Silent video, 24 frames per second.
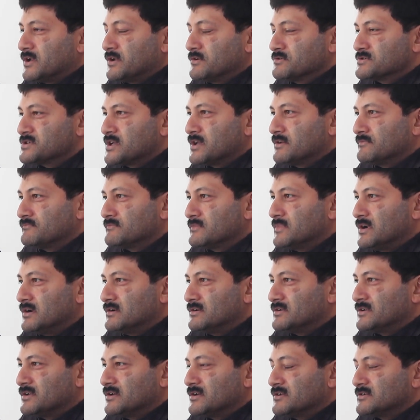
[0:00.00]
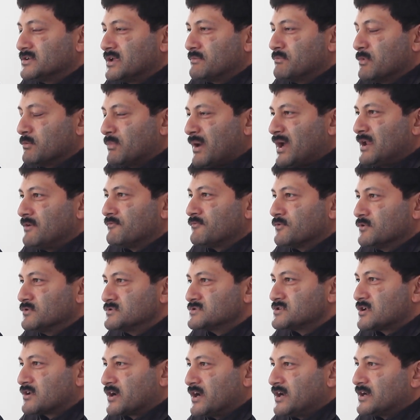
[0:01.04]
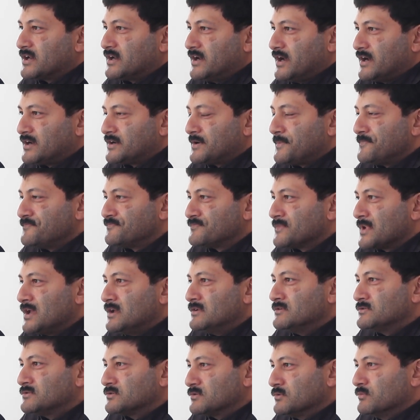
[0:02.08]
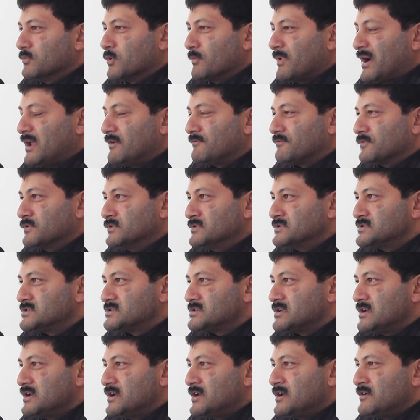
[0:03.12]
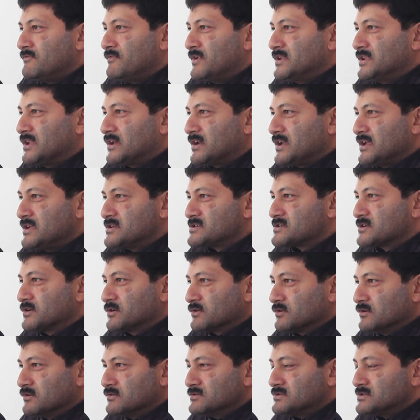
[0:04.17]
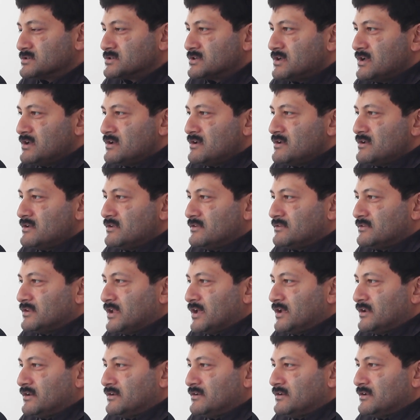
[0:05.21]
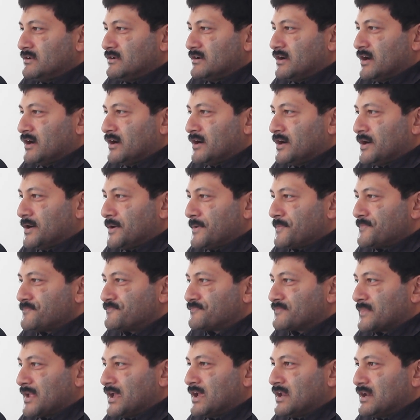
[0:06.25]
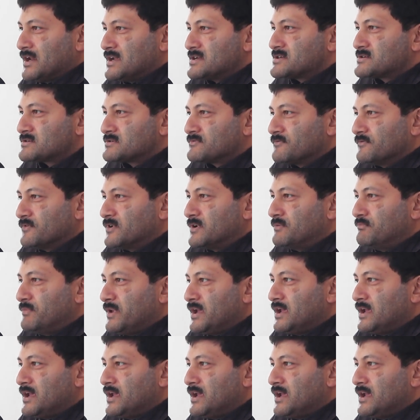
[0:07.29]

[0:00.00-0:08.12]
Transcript: using their mobile phones or internet through mobile phones, when the reach grows, then English would